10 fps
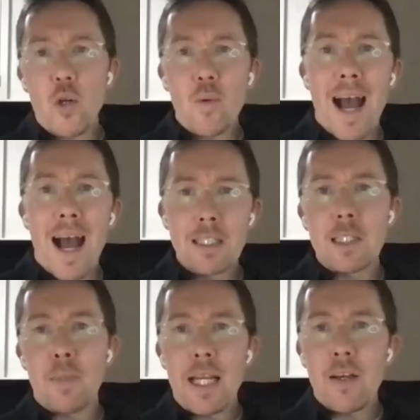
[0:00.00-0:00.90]
tell you what, you
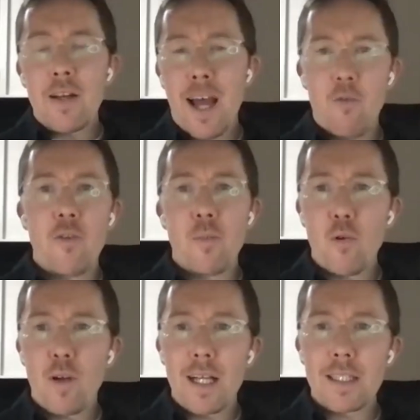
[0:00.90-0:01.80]
can speak
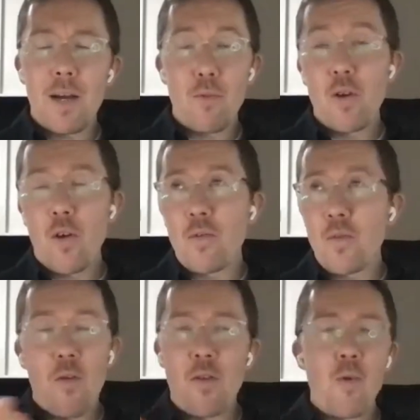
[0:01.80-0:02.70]
now for the broadcaster.
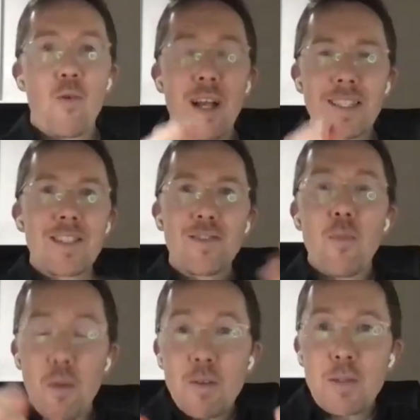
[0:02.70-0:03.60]
You can
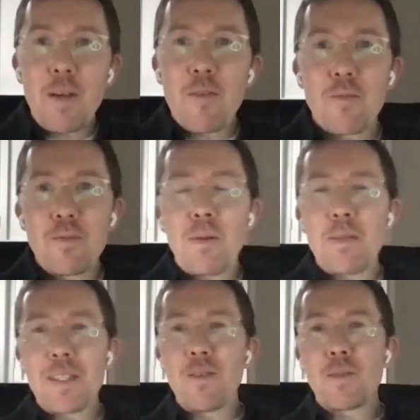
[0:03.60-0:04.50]
speak
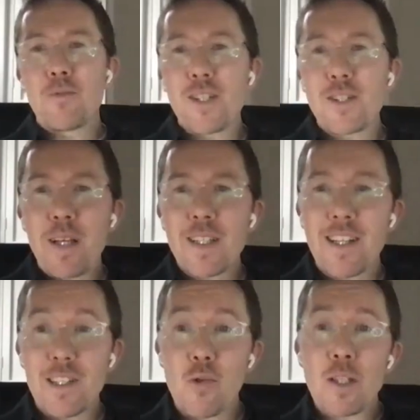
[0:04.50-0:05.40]
for BBC Studios
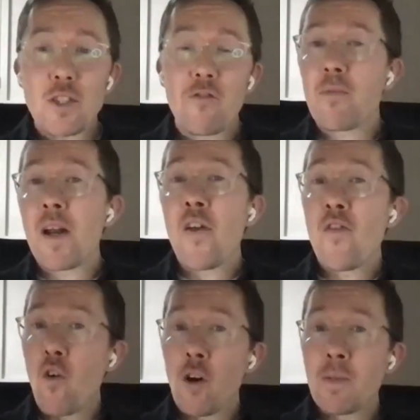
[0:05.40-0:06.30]
production, because there is a question
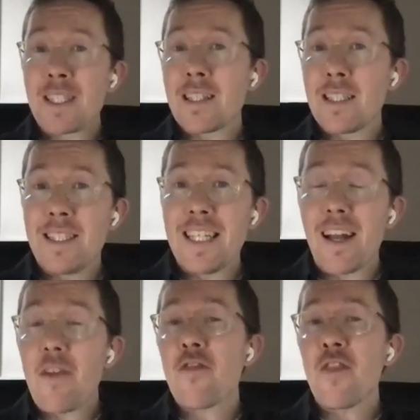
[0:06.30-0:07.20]
from an anonymous
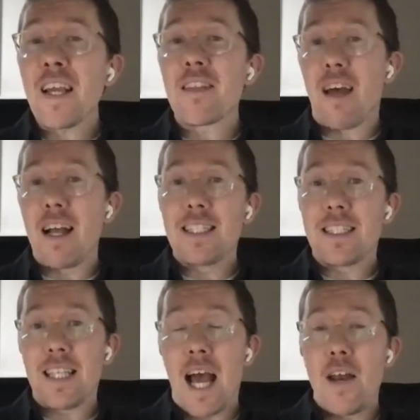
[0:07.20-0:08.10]
attendee, and I think
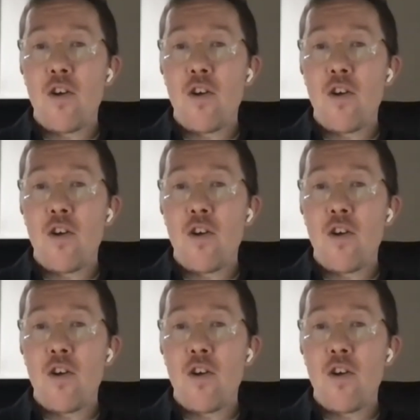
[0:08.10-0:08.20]
that is